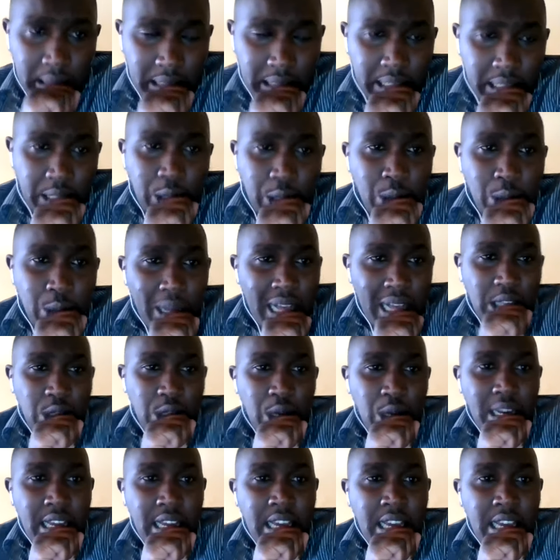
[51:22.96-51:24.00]
to
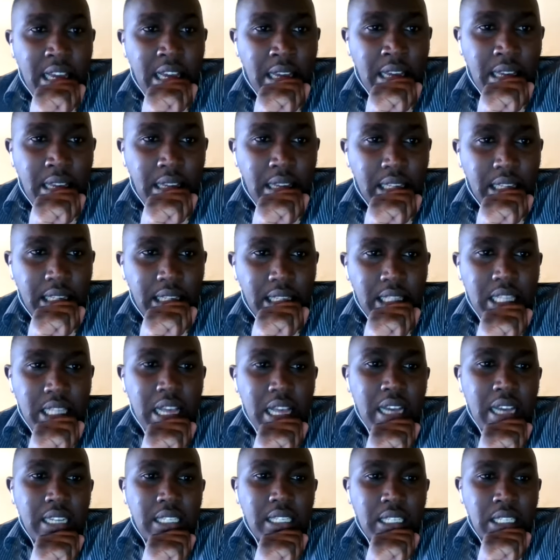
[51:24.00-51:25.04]
actually
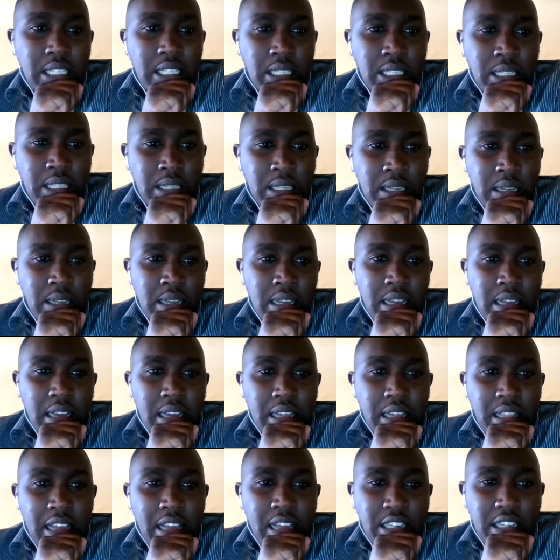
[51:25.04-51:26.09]
start
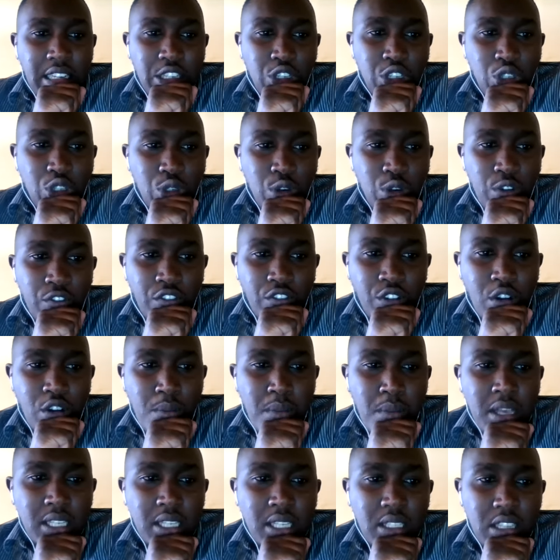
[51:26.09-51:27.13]
that issue of
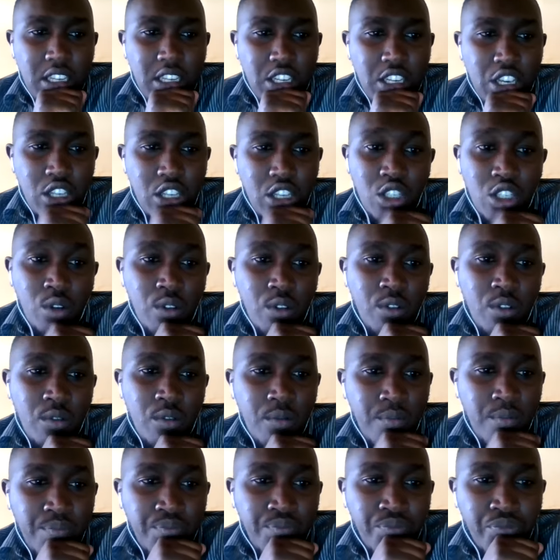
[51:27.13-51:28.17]
domestication,
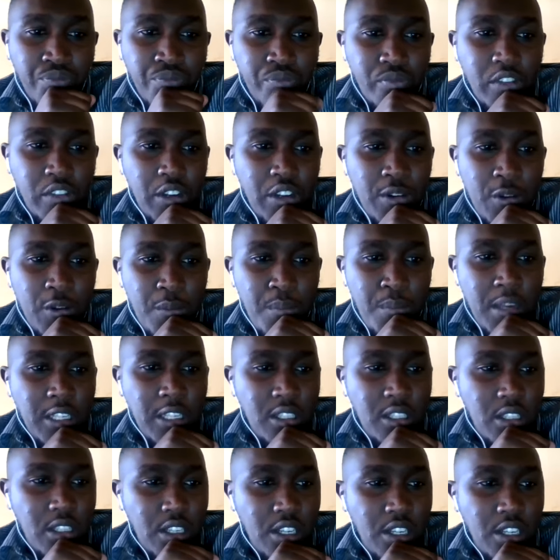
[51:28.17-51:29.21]

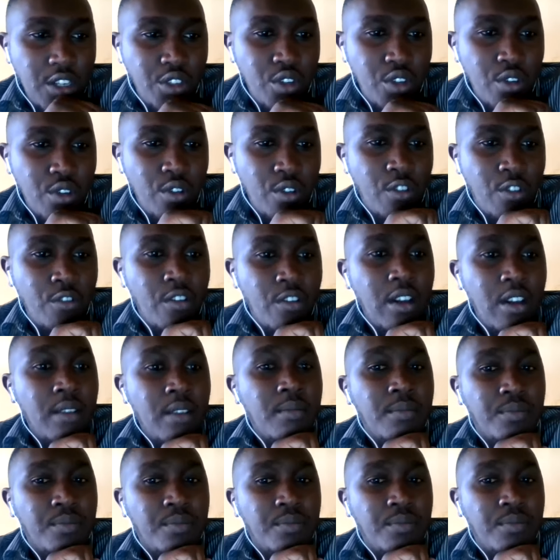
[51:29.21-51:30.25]
domestication of, uh,
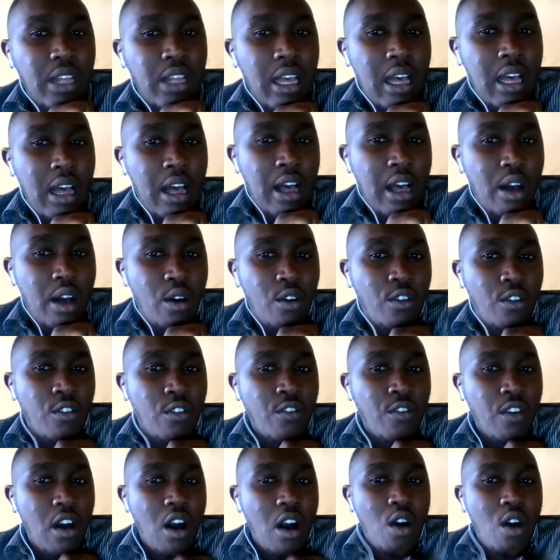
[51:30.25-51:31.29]
of,
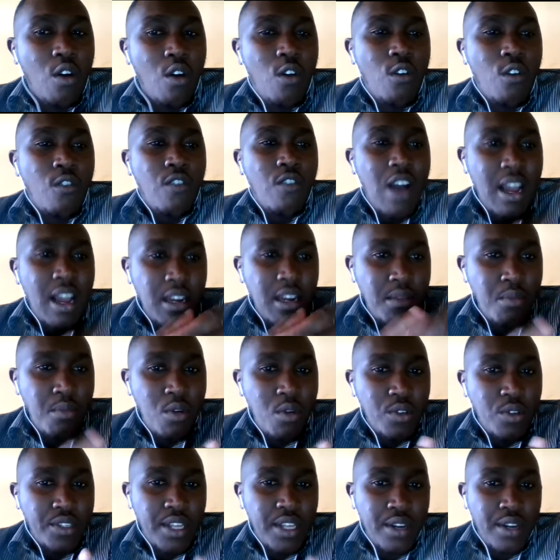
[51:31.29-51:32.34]
of
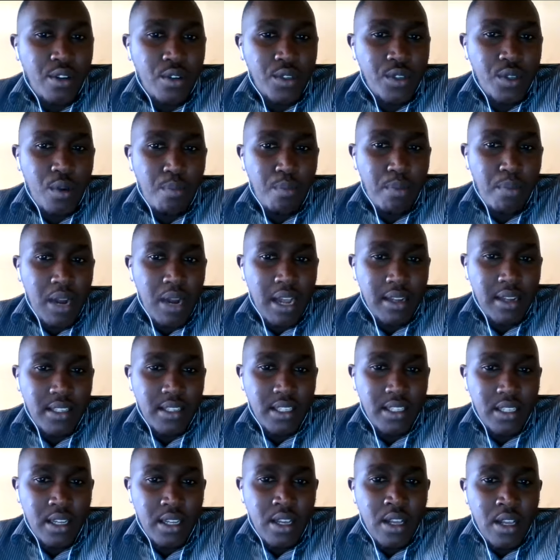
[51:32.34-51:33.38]
animals and also plant.
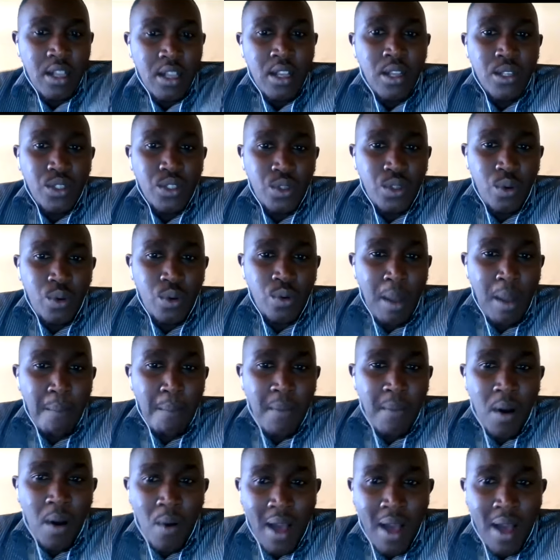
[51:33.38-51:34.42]
So number
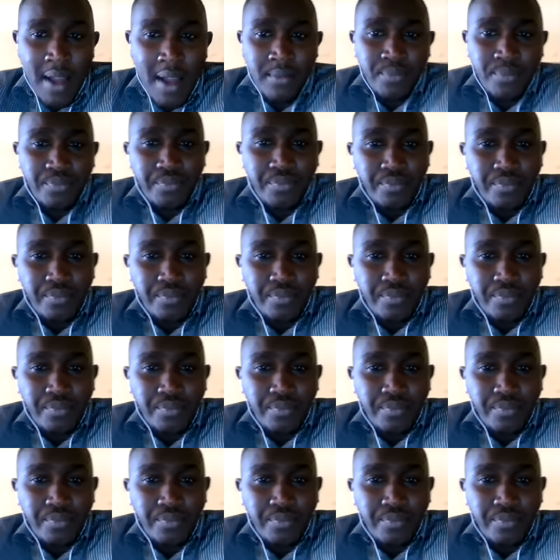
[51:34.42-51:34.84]
one